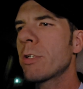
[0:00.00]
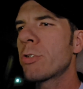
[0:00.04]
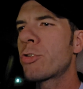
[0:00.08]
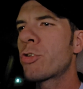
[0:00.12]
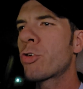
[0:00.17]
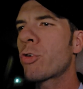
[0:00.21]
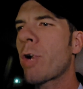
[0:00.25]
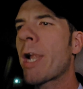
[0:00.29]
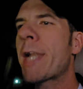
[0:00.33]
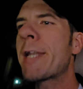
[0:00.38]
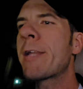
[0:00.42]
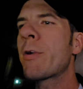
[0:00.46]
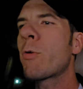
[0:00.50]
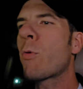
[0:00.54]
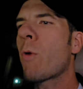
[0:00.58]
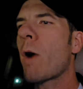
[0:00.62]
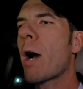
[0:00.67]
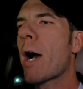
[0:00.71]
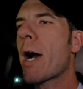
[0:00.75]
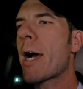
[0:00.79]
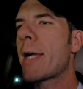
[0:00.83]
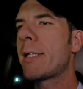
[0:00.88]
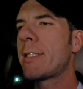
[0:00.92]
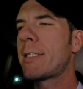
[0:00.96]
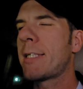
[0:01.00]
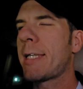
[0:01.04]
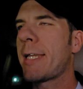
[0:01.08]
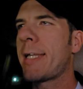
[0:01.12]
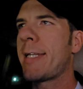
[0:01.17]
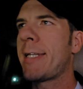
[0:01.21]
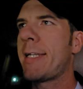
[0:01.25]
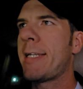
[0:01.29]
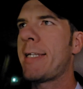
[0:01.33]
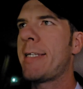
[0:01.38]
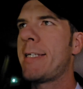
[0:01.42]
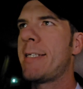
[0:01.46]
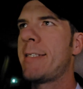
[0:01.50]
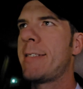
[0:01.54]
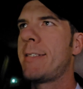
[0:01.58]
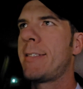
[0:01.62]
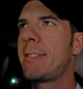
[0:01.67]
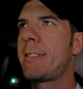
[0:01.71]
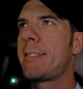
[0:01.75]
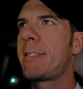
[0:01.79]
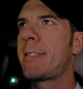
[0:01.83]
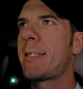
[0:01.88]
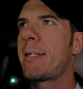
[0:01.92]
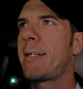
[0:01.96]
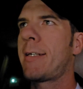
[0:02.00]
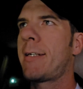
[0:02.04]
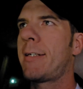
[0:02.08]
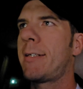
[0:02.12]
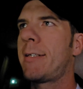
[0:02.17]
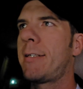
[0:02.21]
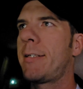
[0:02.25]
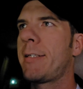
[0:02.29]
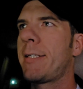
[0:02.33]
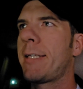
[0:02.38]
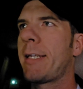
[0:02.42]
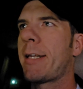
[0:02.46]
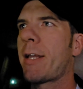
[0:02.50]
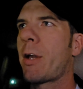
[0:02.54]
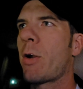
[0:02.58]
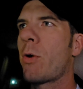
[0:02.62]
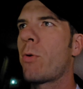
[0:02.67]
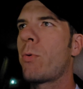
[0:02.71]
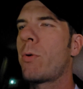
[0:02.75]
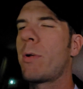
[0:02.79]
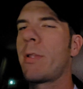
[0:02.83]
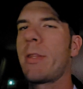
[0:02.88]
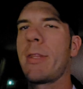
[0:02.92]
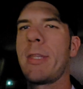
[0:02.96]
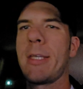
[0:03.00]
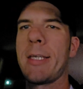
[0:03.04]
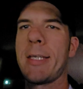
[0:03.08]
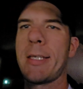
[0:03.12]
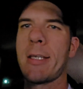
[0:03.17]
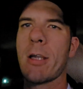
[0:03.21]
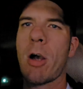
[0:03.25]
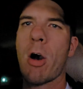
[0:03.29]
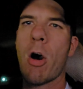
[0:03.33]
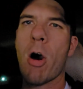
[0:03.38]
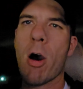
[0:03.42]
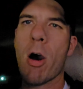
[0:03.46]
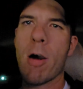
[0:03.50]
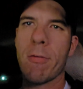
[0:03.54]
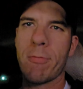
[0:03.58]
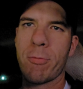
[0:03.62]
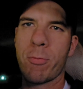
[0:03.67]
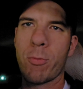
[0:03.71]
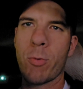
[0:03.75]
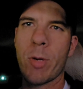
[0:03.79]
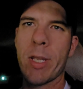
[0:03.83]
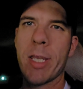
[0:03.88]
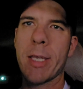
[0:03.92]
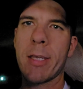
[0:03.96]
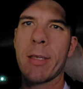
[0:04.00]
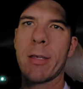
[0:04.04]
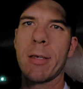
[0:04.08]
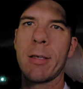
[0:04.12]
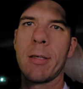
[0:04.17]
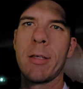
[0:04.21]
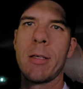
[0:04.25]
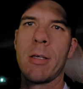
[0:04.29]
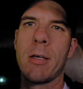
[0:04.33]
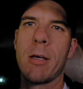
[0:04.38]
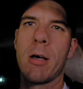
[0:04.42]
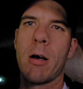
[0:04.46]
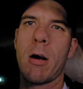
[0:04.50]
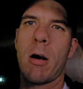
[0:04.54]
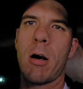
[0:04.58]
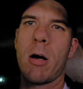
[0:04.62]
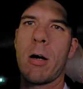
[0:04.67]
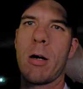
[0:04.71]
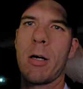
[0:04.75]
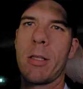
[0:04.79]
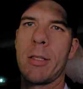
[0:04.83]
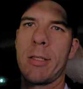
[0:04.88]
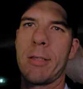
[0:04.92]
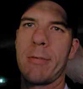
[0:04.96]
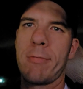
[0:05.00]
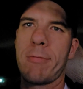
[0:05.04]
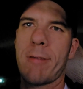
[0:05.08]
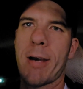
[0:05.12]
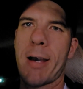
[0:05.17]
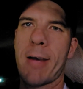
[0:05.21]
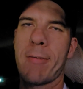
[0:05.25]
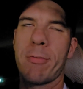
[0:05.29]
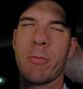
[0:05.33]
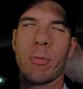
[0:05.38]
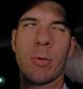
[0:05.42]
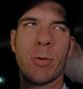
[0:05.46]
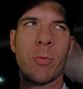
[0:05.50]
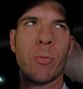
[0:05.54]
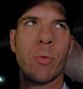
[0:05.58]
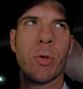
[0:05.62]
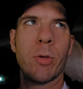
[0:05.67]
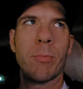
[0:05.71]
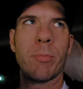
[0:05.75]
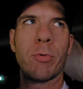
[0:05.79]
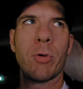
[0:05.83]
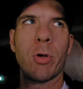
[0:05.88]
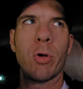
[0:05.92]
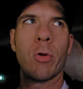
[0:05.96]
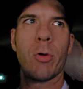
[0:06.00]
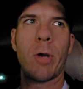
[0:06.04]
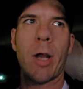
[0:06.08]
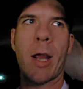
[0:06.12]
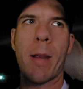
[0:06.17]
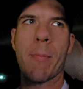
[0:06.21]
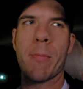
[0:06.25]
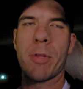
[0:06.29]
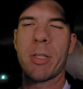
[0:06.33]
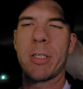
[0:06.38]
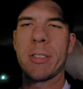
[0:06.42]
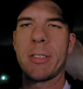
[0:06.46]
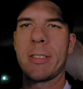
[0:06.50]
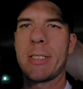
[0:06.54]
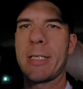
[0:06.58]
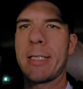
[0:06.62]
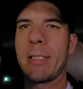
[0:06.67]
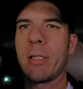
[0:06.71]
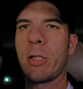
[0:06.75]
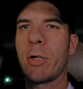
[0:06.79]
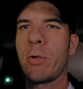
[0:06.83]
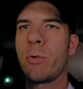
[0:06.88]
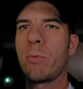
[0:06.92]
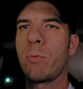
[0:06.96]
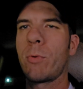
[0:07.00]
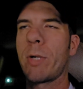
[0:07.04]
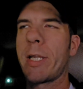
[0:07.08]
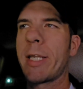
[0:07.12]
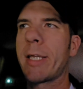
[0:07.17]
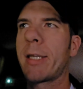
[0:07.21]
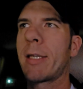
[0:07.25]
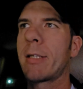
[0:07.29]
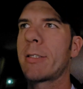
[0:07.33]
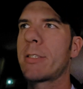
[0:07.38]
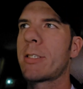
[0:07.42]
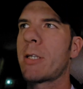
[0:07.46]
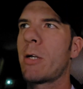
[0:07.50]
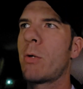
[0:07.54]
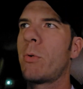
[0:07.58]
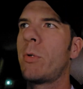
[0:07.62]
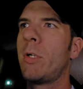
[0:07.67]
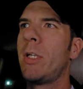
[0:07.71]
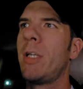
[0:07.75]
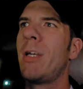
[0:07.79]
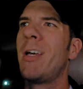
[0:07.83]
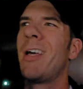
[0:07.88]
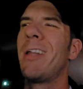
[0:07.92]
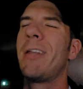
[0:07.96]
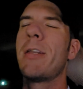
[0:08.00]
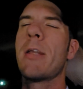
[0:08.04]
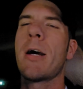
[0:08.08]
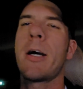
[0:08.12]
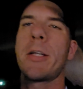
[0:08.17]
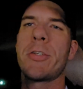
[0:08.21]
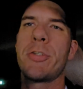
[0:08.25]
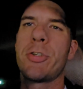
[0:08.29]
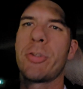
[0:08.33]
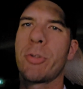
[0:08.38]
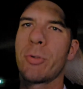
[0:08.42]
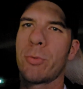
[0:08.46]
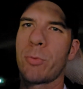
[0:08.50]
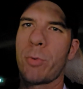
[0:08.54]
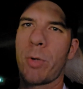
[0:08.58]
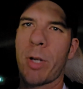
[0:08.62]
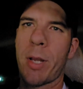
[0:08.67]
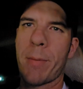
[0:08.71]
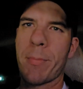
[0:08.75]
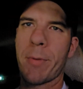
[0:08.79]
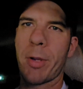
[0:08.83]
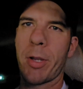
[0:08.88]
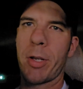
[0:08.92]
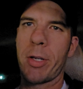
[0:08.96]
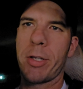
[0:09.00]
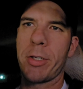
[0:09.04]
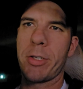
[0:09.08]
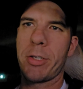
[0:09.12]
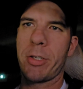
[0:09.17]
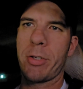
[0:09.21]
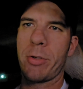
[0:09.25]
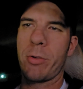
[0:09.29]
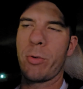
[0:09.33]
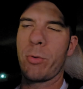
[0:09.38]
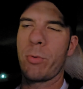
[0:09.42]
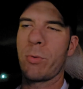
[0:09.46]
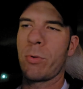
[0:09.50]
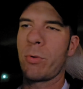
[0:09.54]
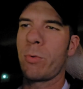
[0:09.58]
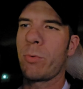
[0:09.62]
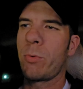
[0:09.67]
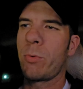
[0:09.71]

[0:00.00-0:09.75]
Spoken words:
training wise, it is, the off week on the 531 program, or the deload week. So not sure what I'm gonna do.